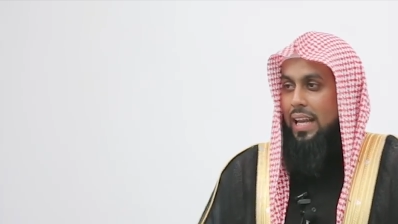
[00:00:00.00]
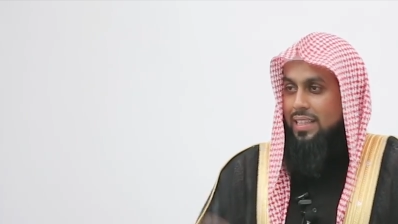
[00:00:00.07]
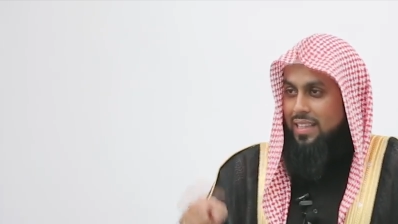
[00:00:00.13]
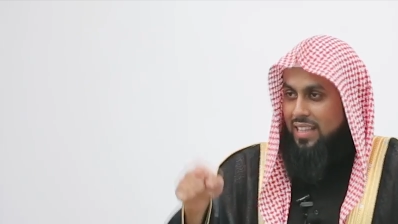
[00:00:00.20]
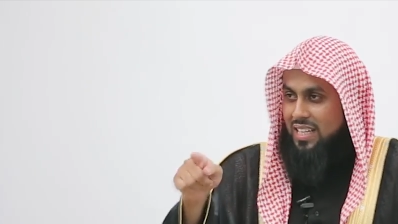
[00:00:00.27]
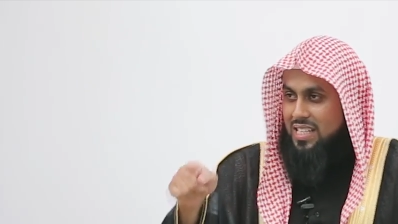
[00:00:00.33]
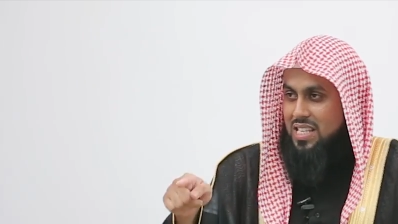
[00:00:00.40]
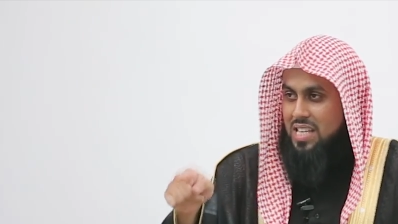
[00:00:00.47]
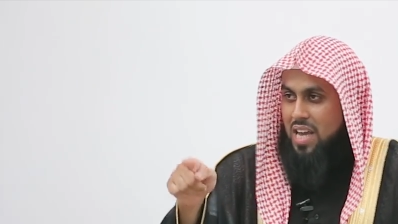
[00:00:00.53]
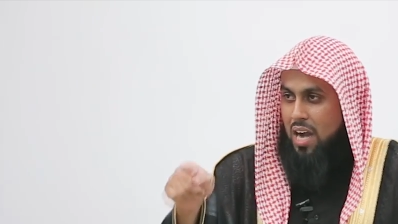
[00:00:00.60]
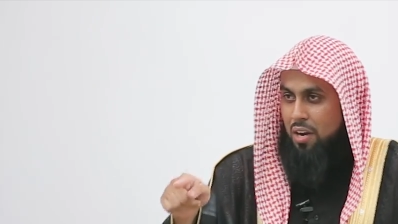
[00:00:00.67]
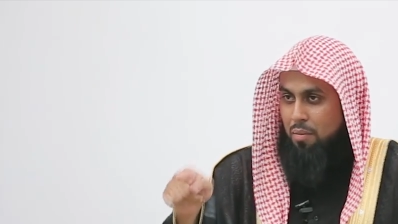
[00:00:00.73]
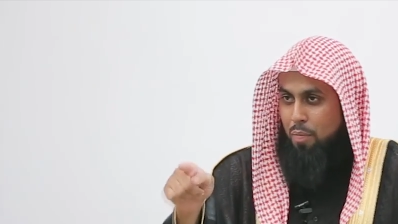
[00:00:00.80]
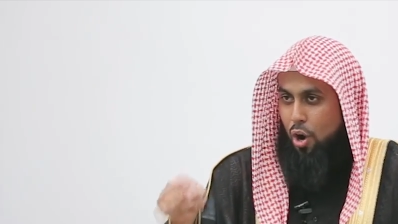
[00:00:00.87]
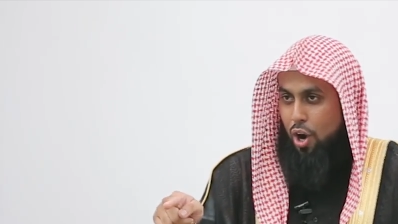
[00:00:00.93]
And this
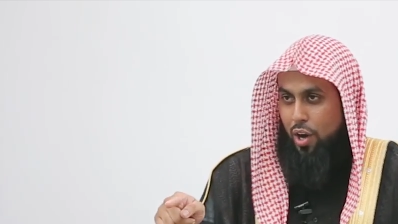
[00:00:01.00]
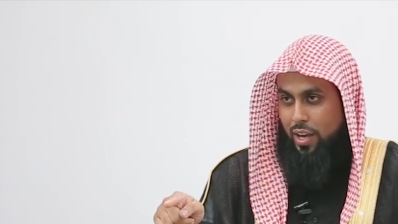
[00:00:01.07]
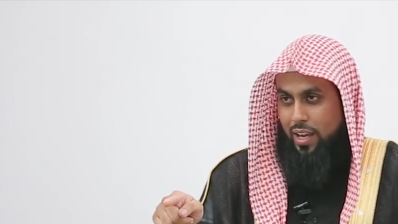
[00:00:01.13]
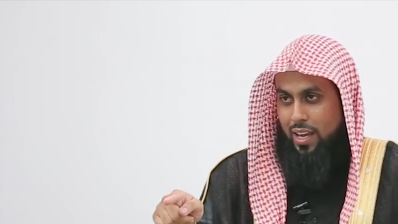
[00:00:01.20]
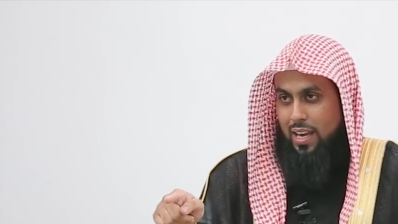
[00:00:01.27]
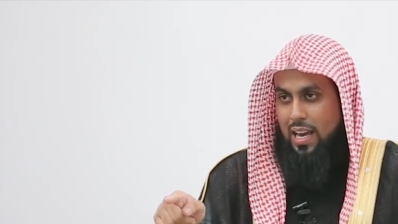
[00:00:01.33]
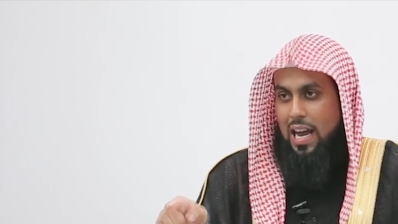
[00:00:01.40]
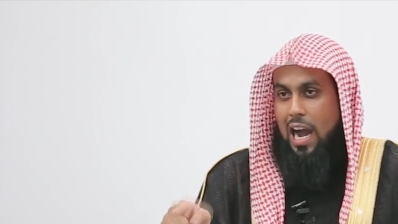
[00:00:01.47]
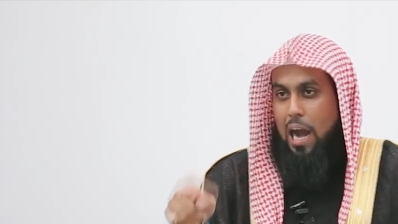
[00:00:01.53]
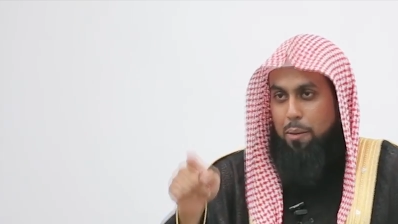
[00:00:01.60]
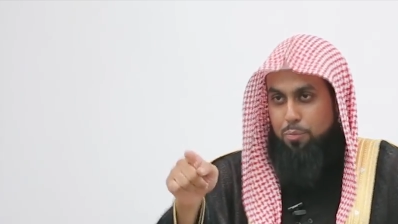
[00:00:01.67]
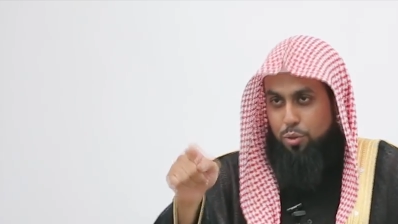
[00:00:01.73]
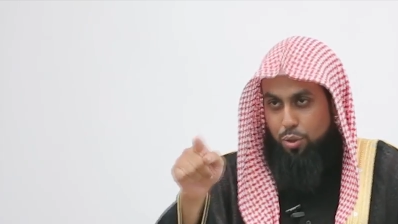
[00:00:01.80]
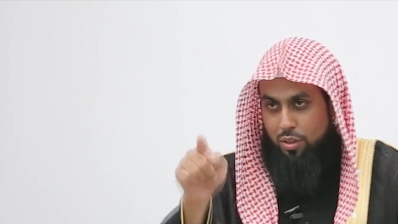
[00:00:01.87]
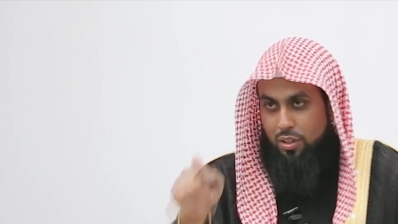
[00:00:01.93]
young boy,
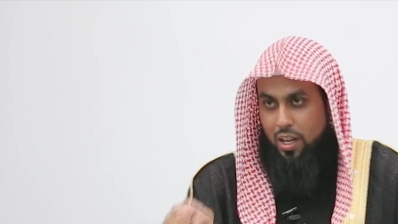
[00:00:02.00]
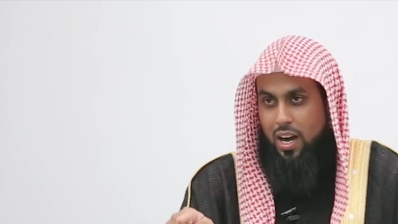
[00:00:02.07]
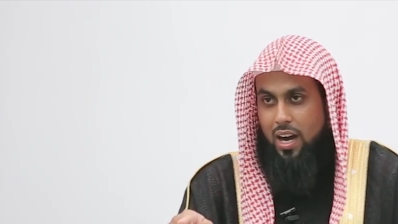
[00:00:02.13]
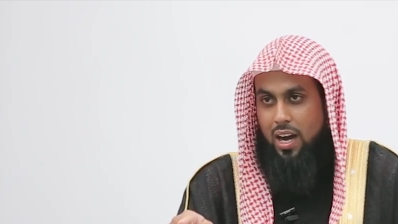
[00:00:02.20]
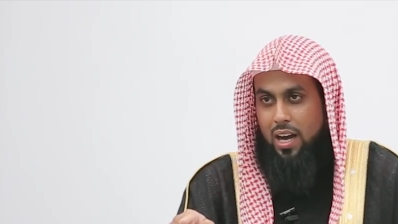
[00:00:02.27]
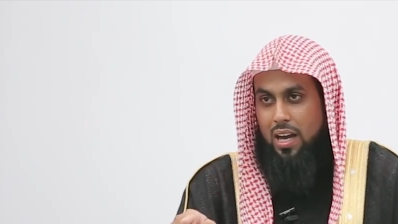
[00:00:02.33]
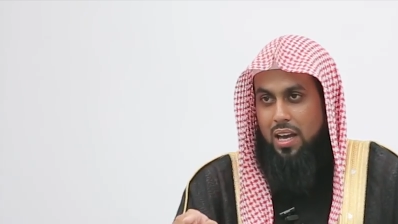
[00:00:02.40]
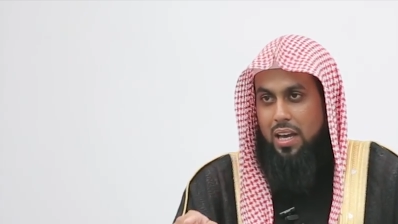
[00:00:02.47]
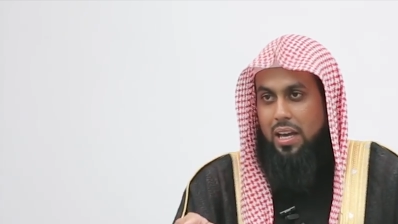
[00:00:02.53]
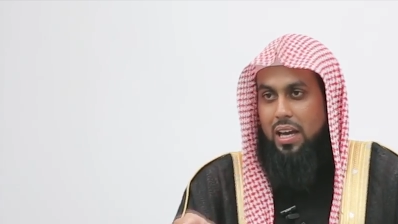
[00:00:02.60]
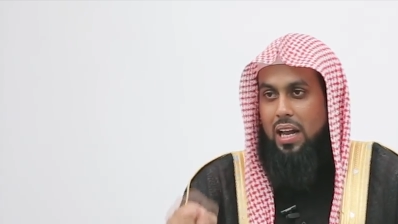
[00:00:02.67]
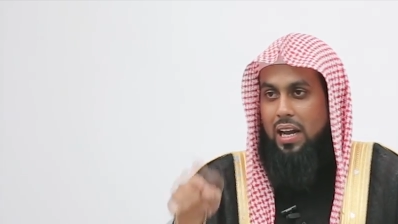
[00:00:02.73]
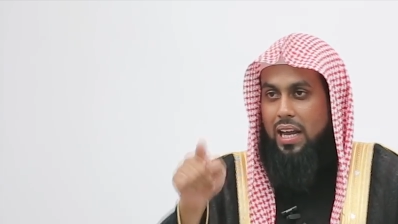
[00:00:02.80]
Abdullah,